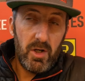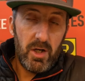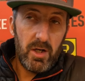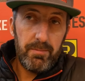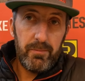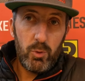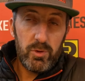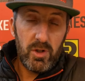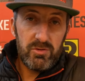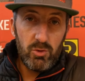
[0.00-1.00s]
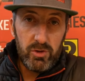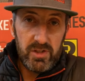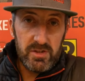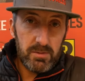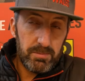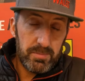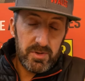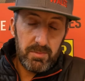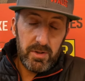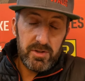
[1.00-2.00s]
um, although stock is de
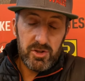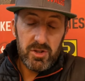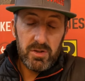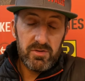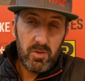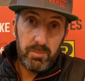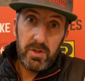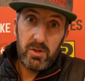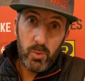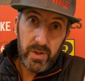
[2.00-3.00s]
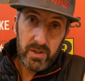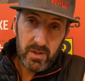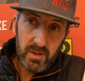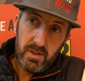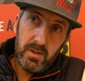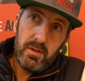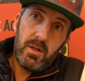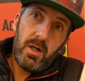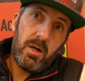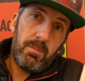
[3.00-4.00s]
deplenishing, so be quick,
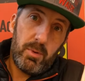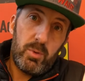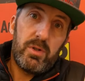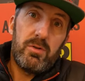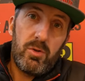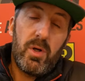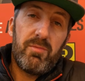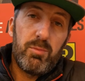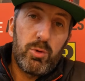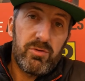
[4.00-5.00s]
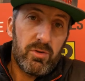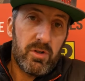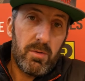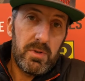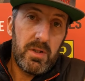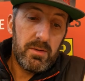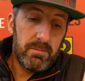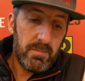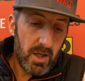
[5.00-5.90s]
uh, but we do have more stock coming in.